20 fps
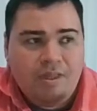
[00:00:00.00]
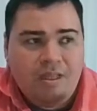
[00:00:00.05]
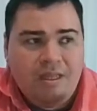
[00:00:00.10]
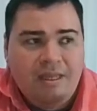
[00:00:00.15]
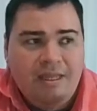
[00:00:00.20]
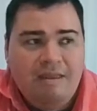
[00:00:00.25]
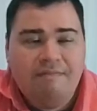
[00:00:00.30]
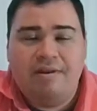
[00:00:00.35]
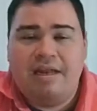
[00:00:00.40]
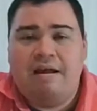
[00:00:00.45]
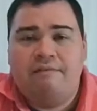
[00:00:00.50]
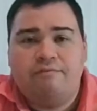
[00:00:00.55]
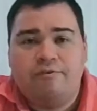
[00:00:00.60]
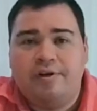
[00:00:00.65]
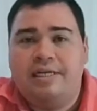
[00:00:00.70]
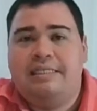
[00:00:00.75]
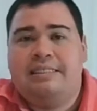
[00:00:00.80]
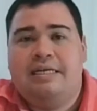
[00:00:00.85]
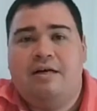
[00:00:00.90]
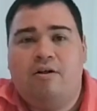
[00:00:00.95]
even
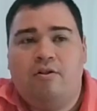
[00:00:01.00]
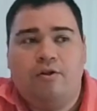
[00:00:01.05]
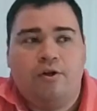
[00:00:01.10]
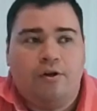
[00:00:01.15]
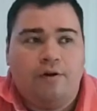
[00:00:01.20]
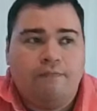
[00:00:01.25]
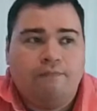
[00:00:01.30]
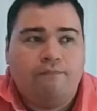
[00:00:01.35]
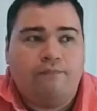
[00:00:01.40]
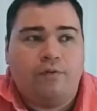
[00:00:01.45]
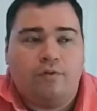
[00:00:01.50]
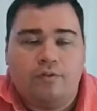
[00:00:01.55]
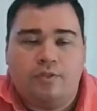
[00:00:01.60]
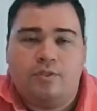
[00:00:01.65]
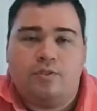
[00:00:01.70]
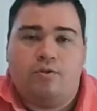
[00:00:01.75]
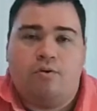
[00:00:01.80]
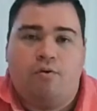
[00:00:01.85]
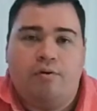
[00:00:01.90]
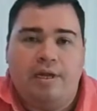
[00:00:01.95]
after I tell her full
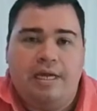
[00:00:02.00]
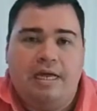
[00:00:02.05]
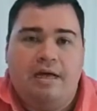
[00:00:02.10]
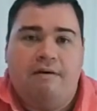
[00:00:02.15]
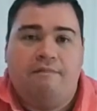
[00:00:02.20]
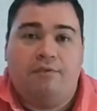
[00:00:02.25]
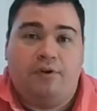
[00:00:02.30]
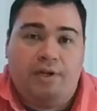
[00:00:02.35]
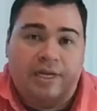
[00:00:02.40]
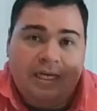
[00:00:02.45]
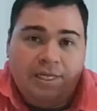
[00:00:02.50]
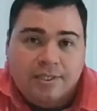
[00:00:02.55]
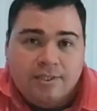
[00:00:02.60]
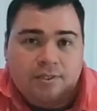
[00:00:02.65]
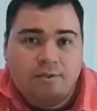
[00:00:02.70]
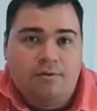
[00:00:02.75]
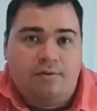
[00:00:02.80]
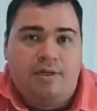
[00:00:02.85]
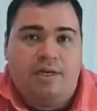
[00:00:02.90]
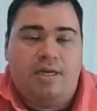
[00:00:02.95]
story of her
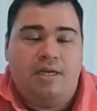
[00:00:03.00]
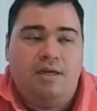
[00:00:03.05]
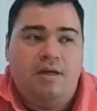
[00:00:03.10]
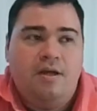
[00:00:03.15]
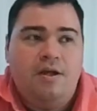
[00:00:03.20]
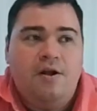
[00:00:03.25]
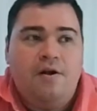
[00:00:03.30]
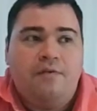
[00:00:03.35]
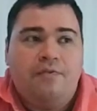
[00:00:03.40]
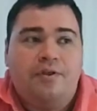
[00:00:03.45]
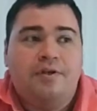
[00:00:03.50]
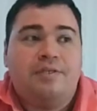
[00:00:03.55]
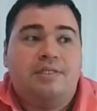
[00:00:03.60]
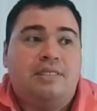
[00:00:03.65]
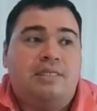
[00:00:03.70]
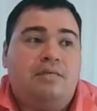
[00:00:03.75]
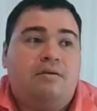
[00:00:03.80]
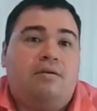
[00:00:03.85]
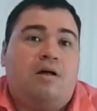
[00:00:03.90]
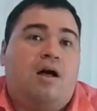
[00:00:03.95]
history, there's
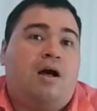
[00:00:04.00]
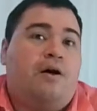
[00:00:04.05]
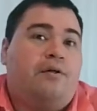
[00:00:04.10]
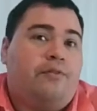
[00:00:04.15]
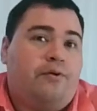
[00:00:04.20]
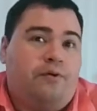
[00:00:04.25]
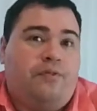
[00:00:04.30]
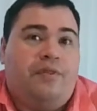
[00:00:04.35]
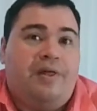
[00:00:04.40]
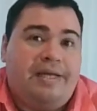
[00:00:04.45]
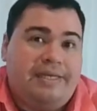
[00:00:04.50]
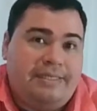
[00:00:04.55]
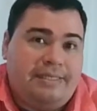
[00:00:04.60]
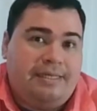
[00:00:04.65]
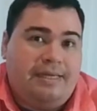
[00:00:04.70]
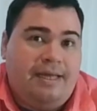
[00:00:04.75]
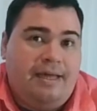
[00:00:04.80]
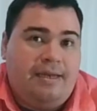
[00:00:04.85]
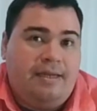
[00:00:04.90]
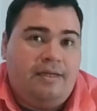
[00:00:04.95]
still other things
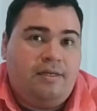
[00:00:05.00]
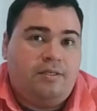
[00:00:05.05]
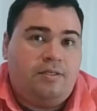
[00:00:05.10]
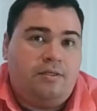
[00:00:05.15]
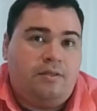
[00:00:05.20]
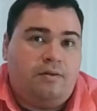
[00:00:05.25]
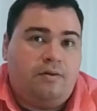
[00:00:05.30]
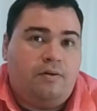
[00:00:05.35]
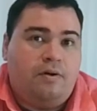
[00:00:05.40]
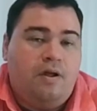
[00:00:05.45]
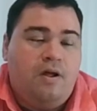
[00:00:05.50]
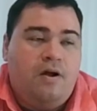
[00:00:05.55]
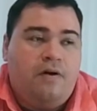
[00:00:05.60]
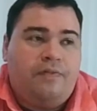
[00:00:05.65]
to get into.